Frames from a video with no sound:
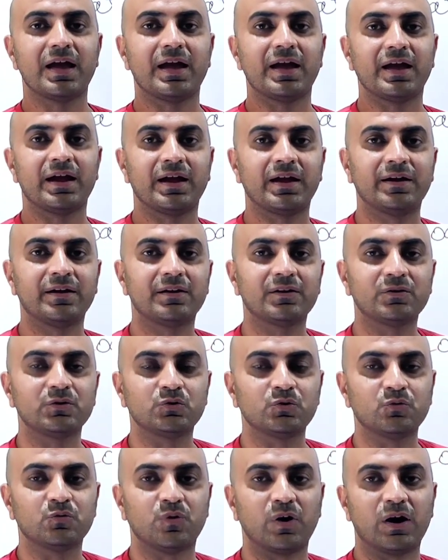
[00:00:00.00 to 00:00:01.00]
and
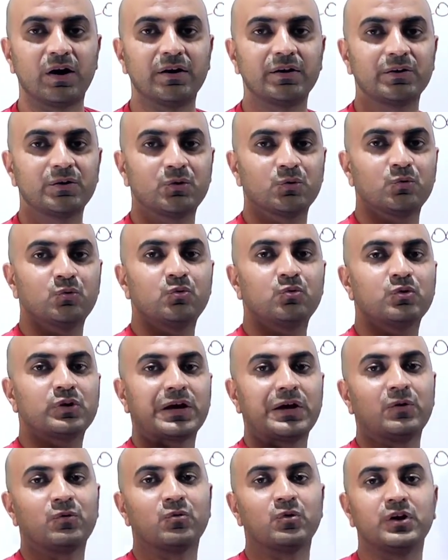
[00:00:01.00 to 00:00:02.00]
you want to
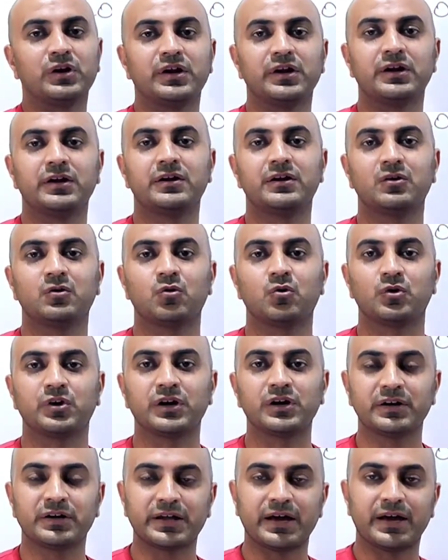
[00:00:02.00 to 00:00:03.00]
calculate
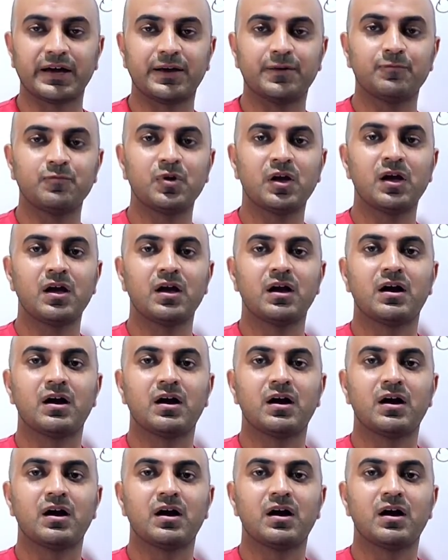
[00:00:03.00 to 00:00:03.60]
coating time,